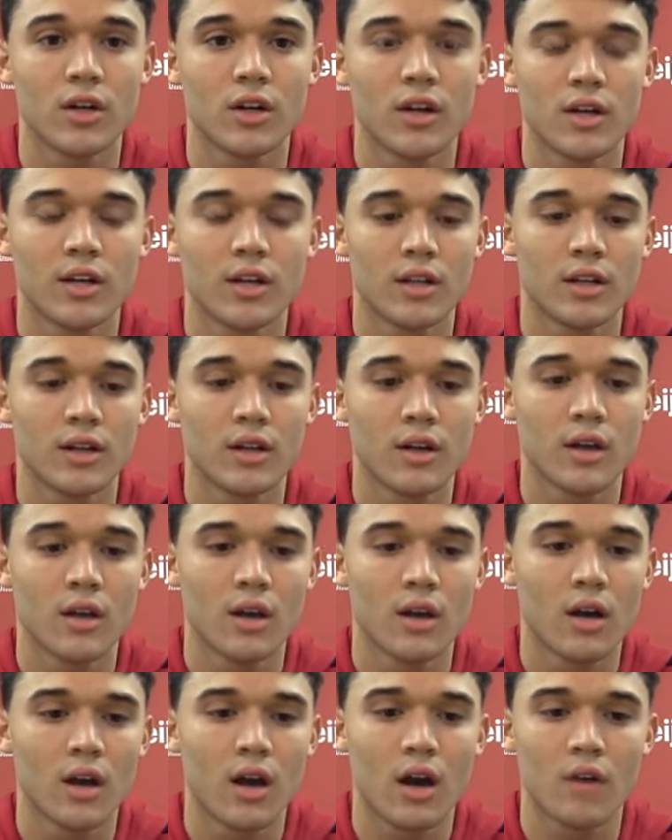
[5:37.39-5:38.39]
And then
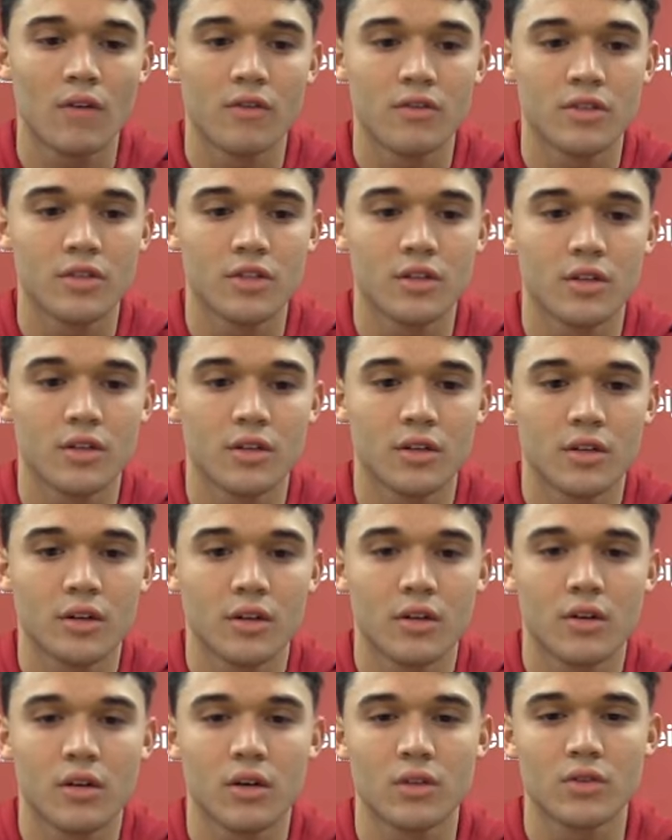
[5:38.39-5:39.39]
obviously, you
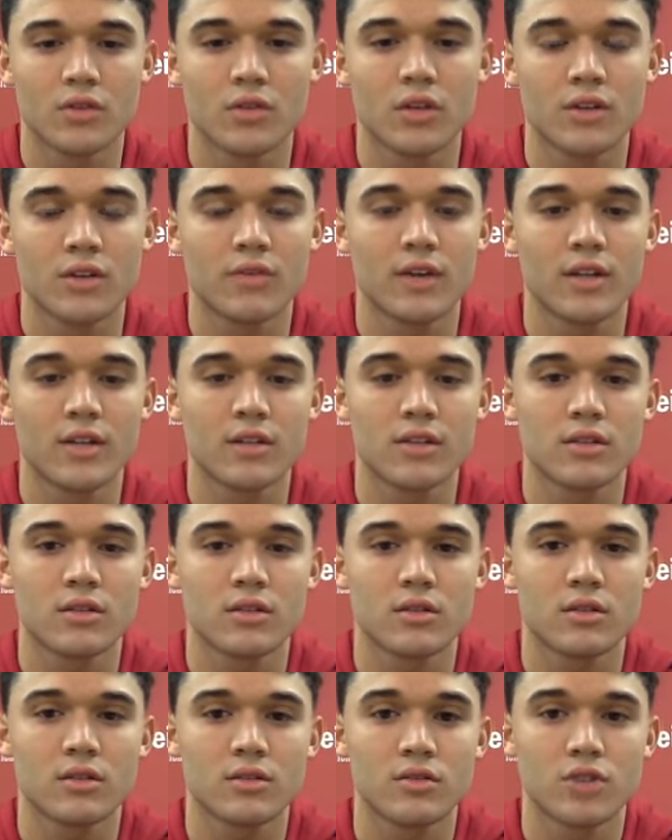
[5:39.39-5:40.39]
know, Coach Cliff has
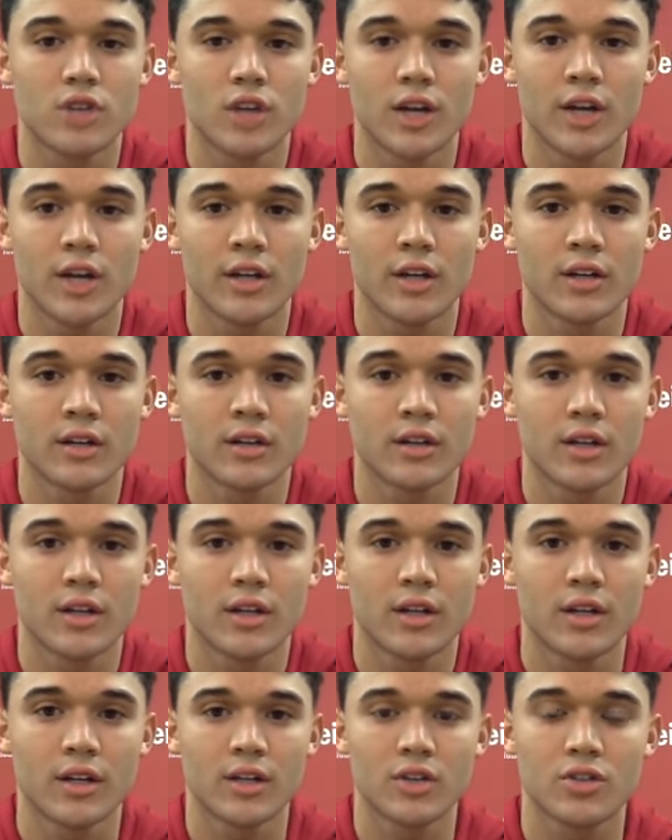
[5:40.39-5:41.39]
us training and
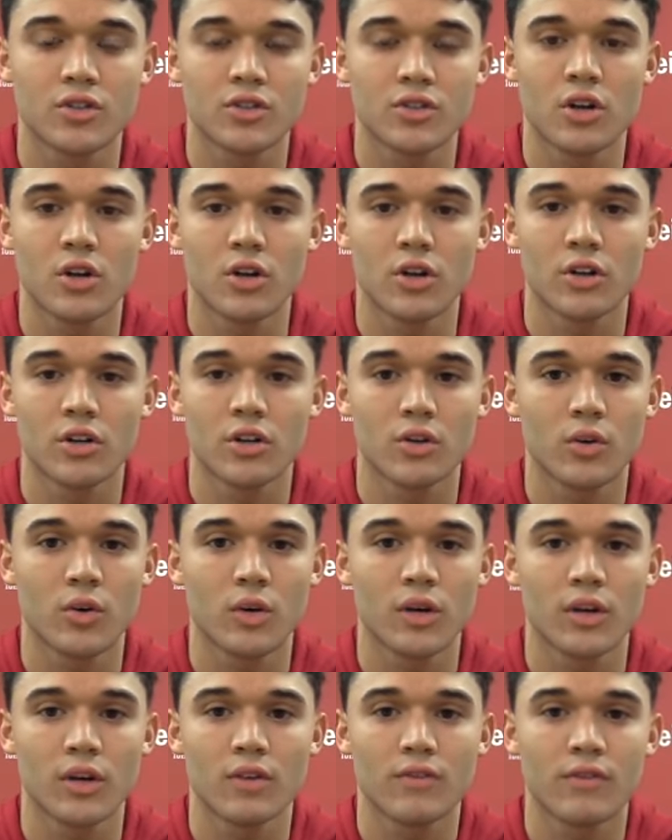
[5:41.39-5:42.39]
getting stronger and
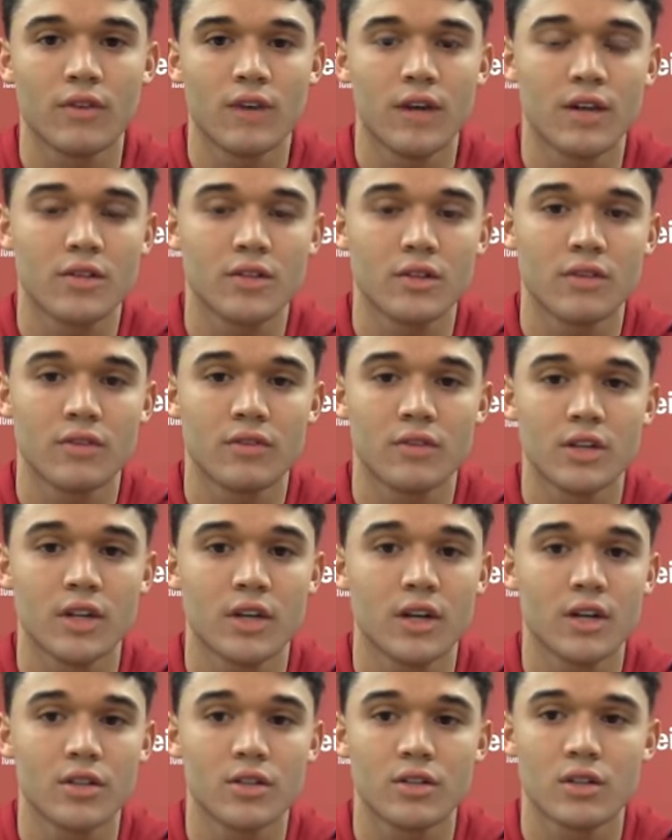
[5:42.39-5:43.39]
quicker and faster every
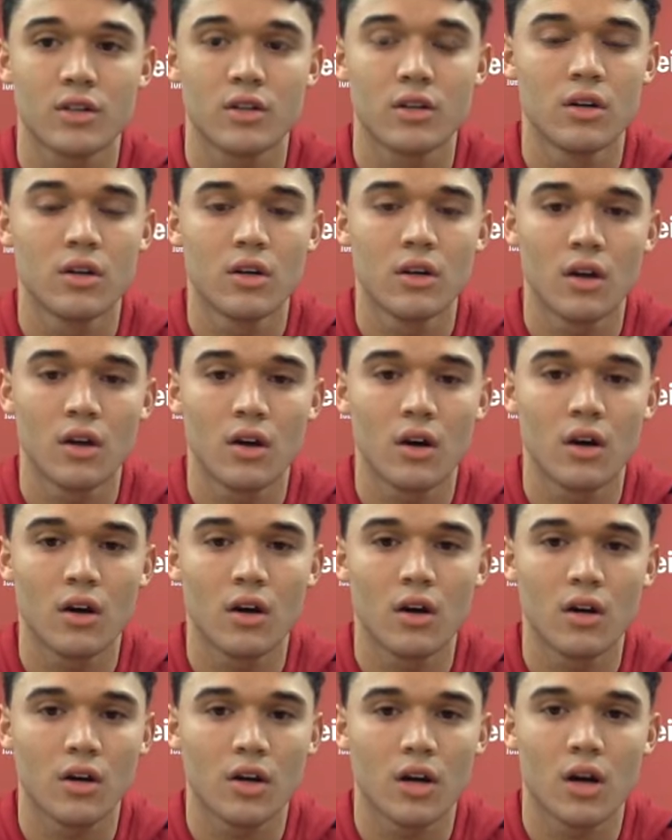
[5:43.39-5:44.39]
day. So
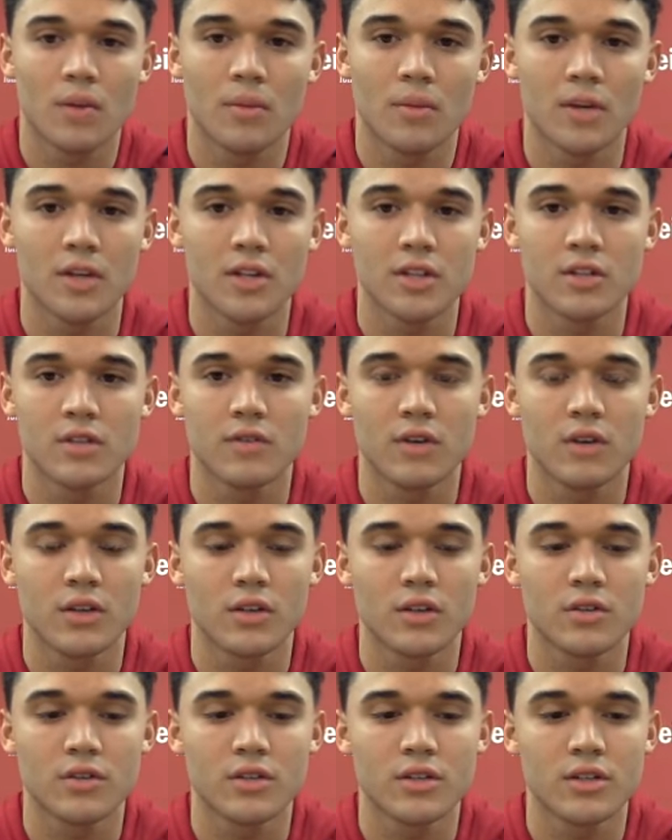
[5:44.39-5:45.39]
a combination of all
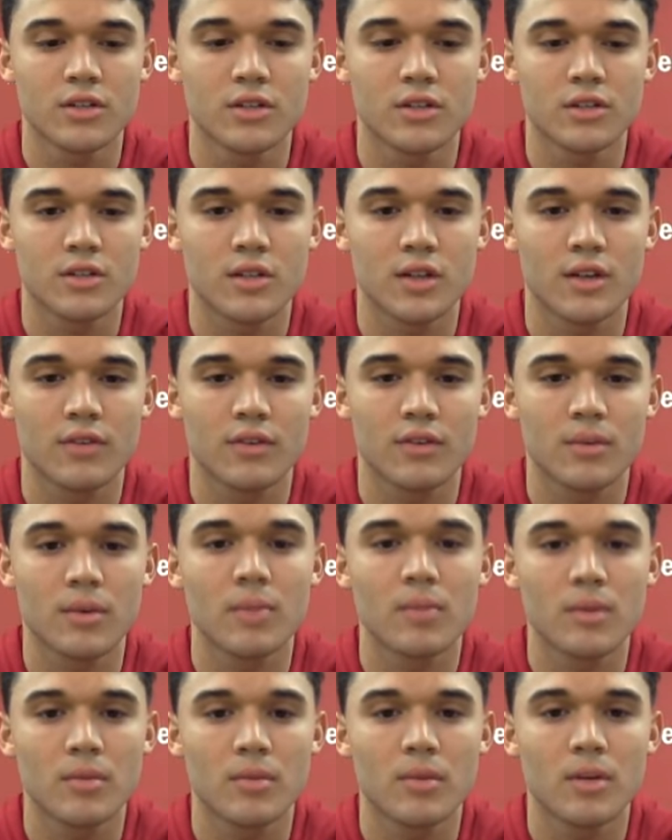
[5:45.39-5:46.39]
those things has definitely made
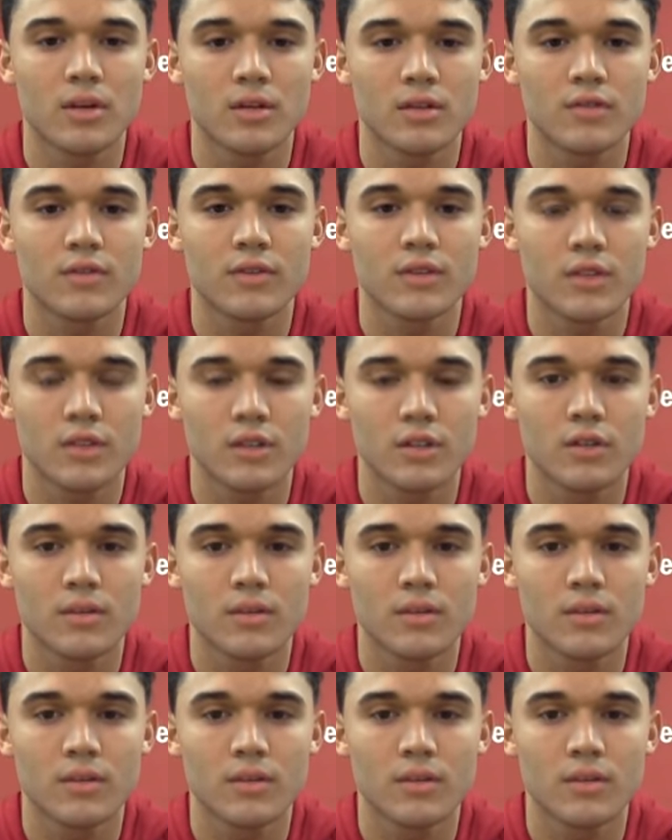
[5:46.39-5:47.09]
me a better defender.